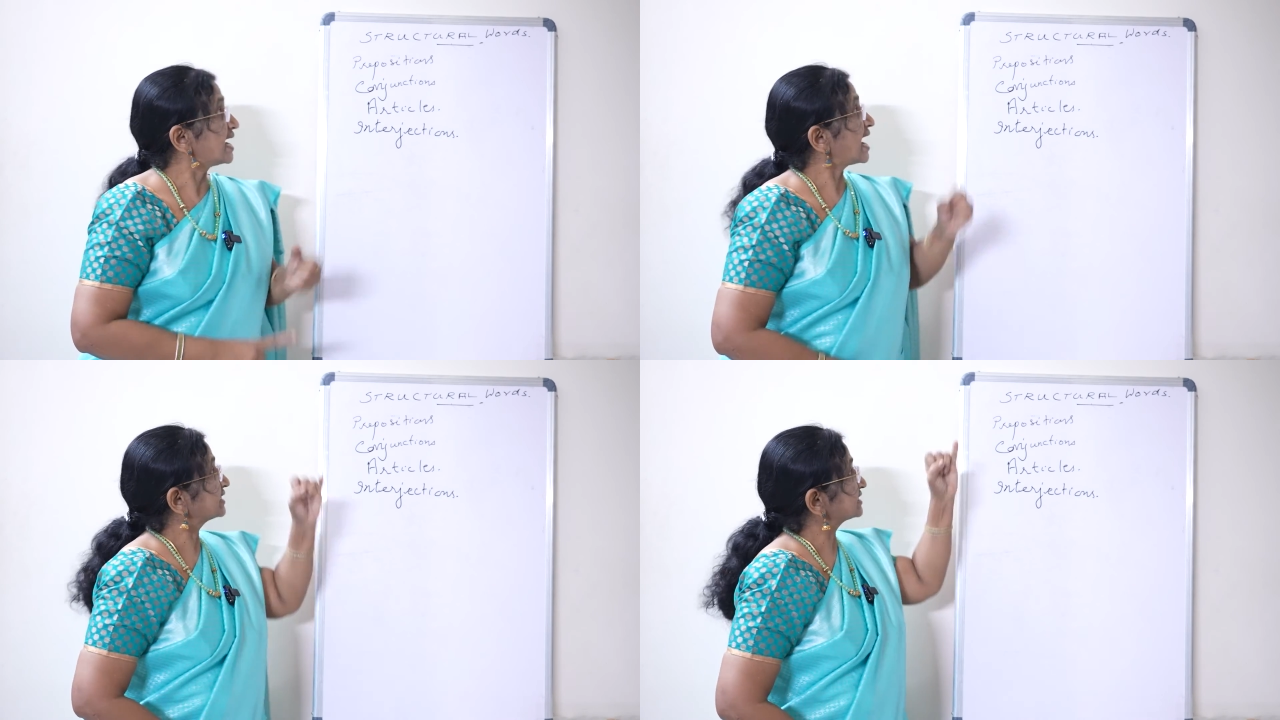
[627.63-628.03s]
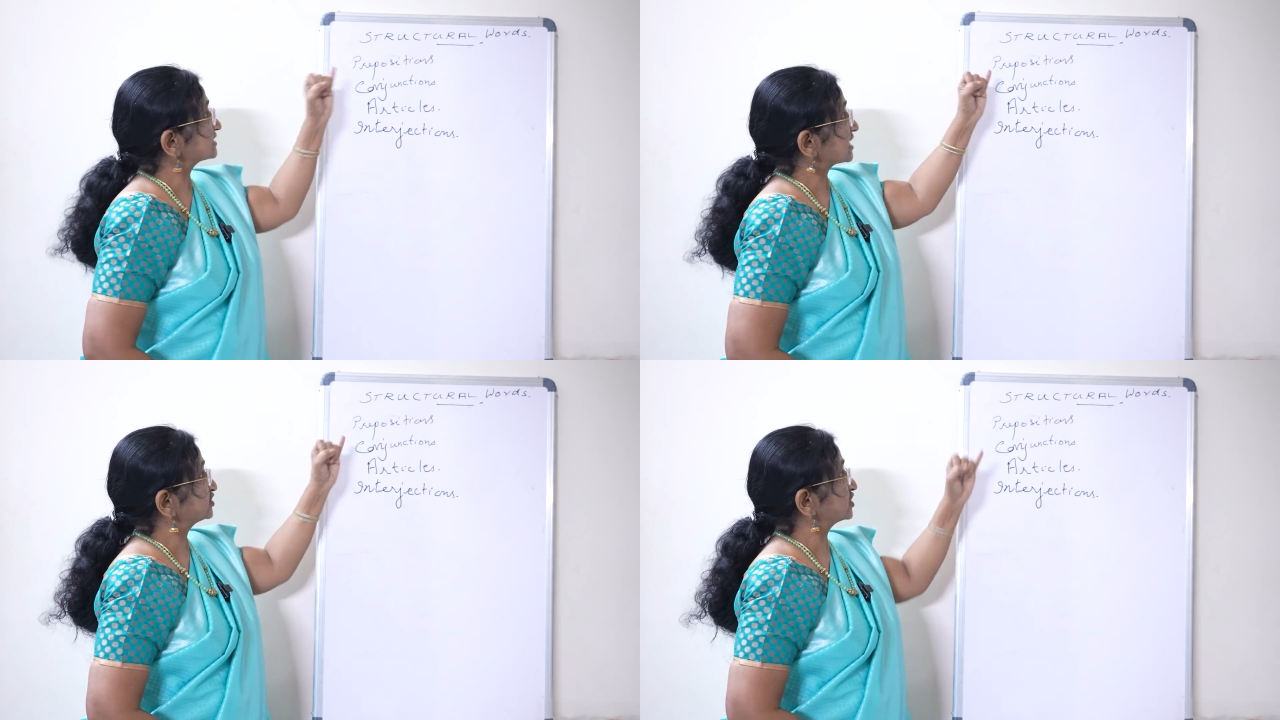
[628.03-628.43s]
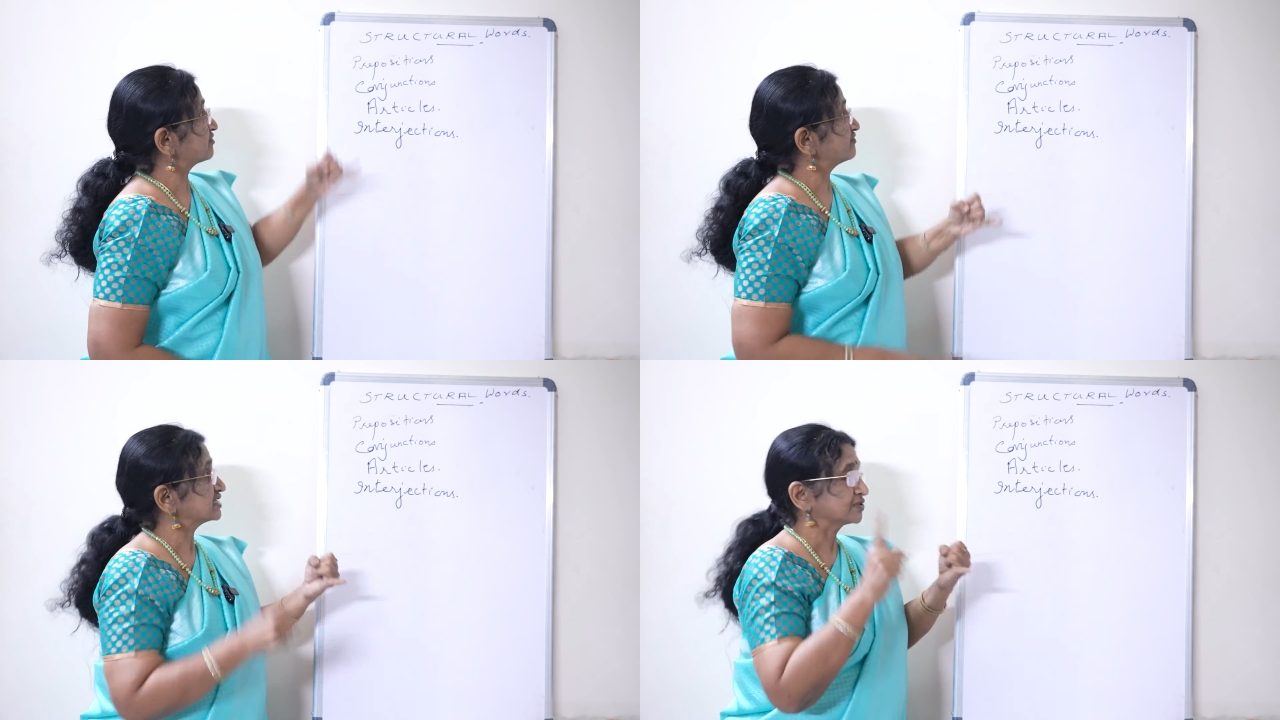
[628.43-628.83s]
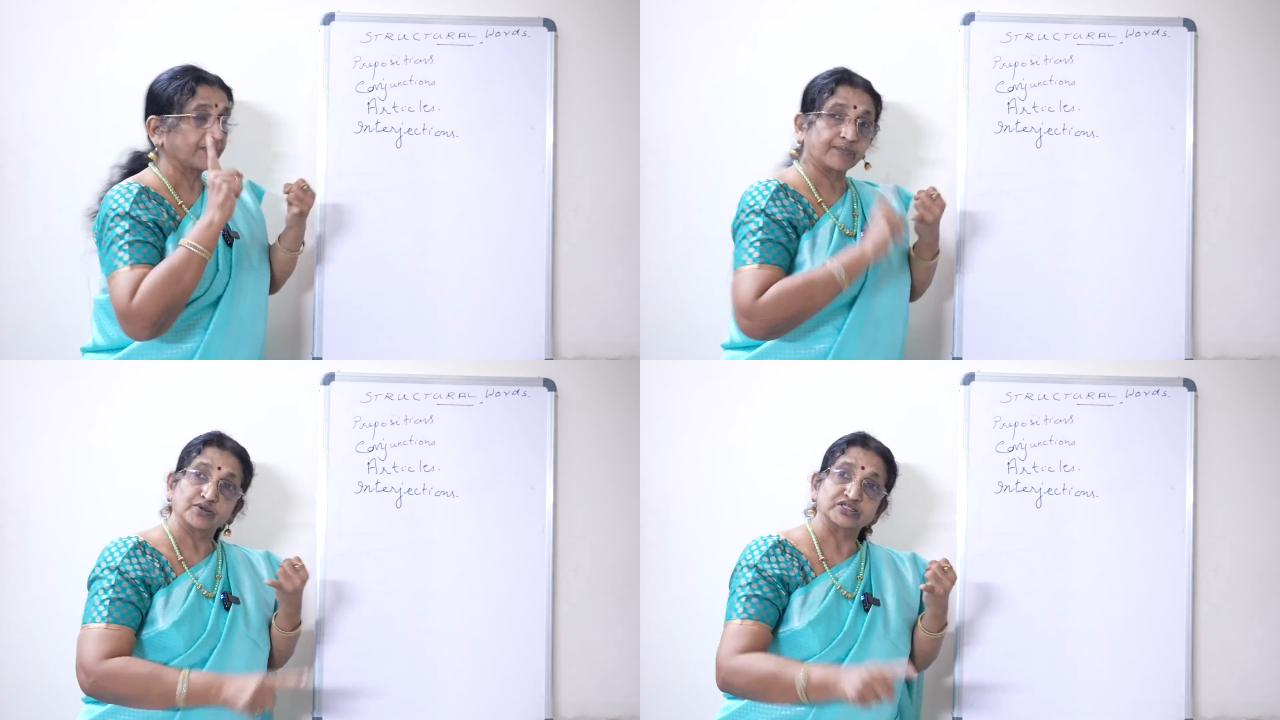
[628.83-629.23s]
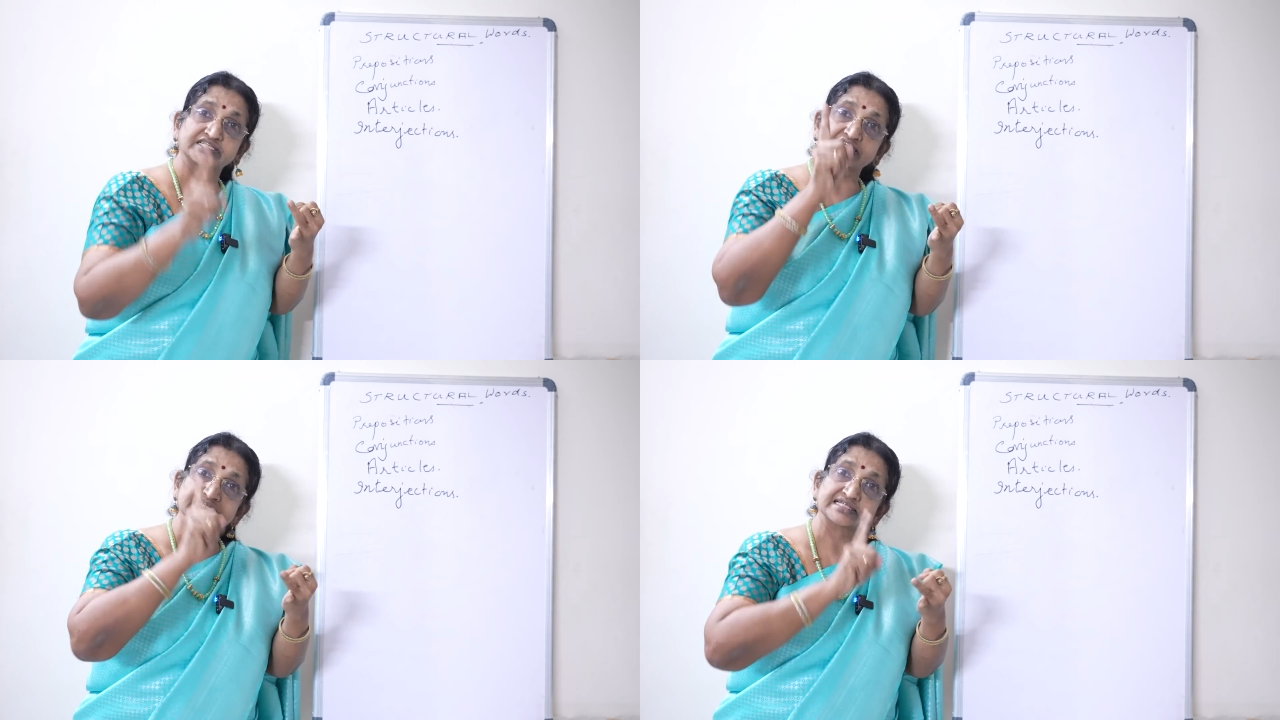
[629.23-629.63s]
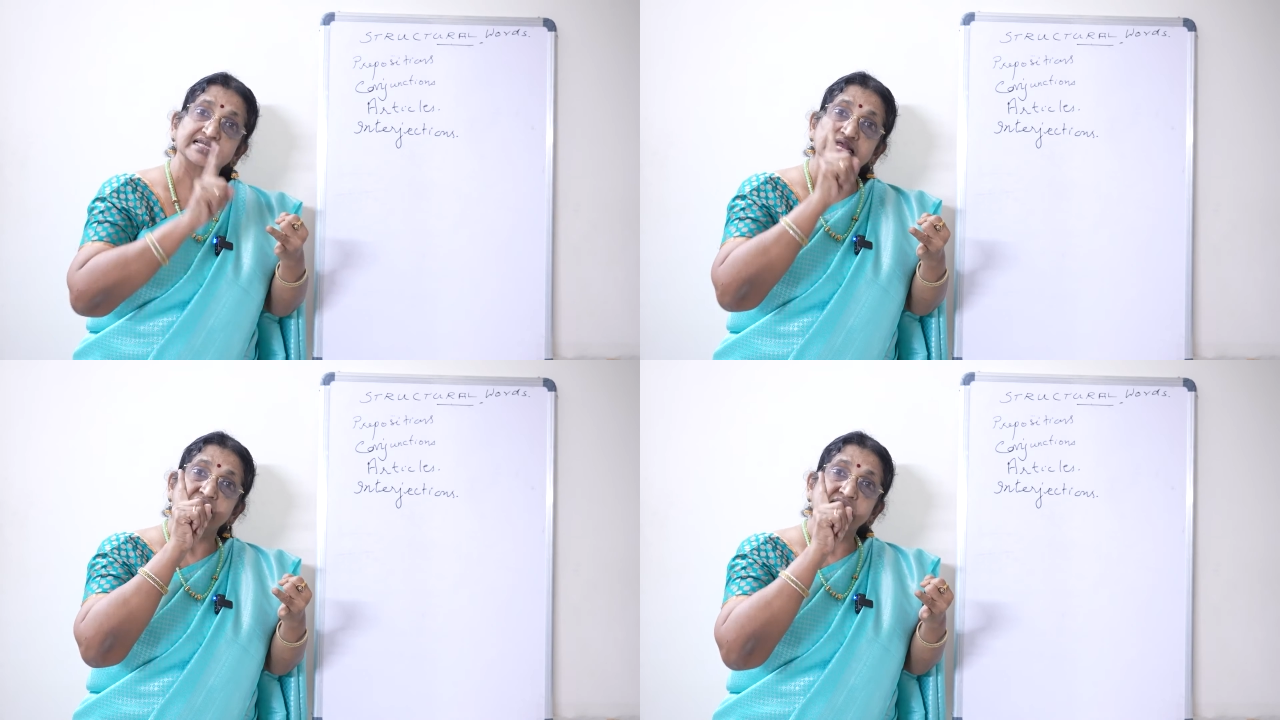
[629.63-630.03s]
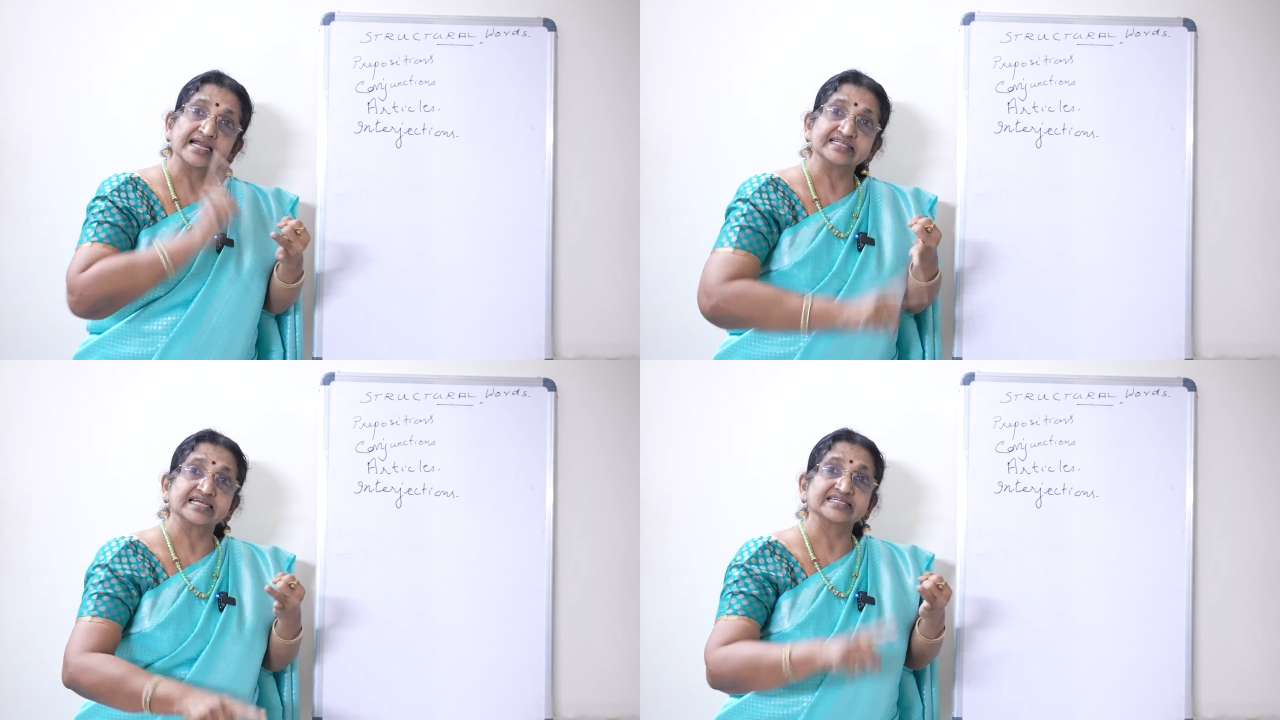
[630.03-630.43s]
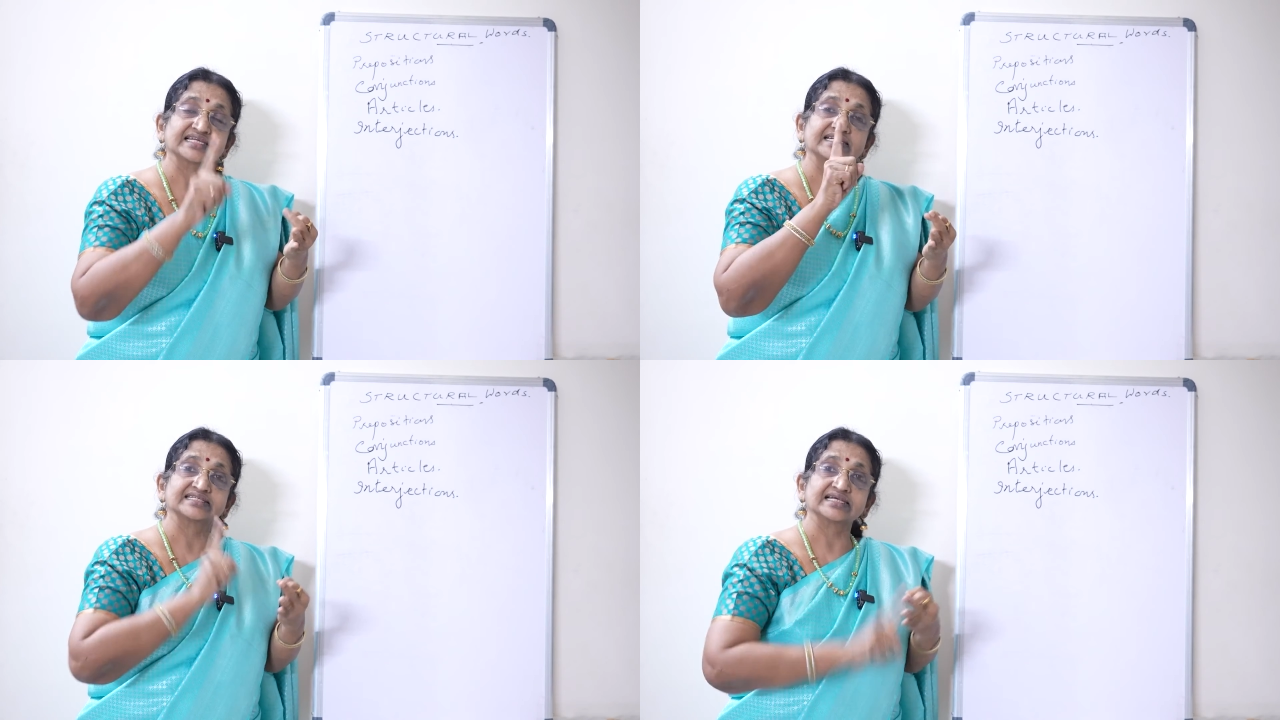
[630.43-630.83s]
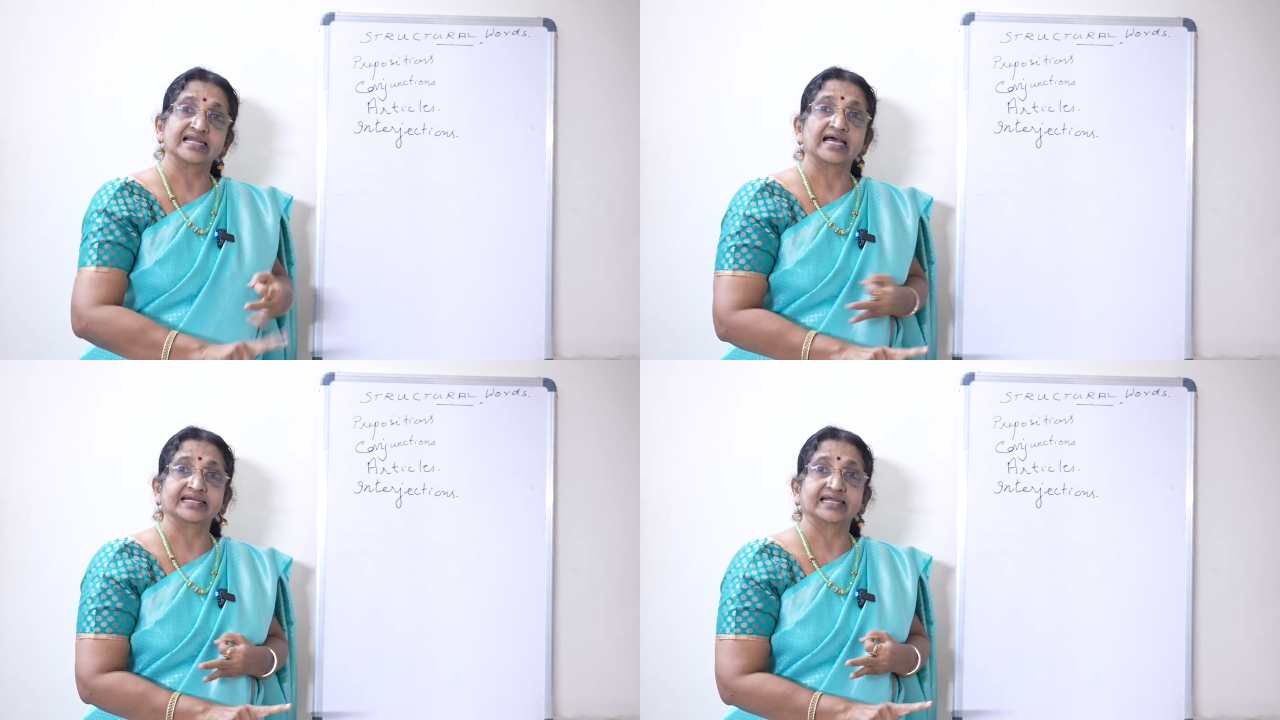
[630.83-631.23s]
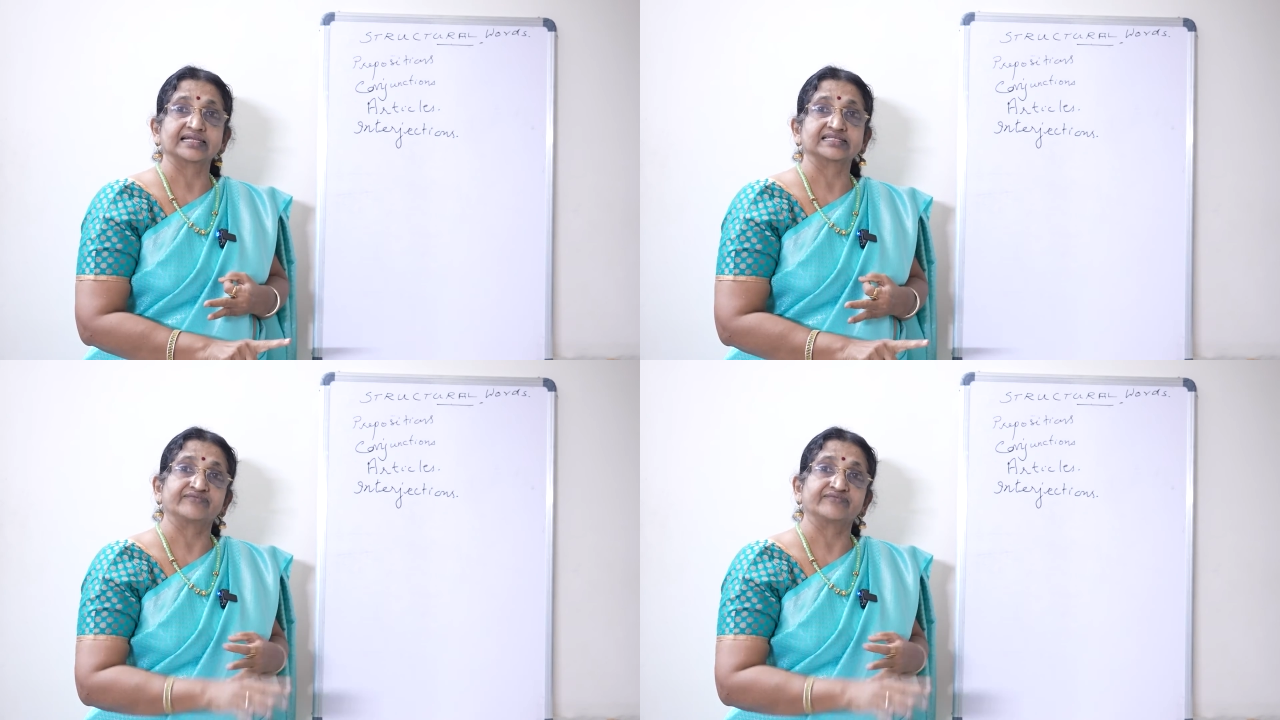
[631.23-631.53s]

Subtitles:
and the structural words, prepositions, conjunctions, and articles.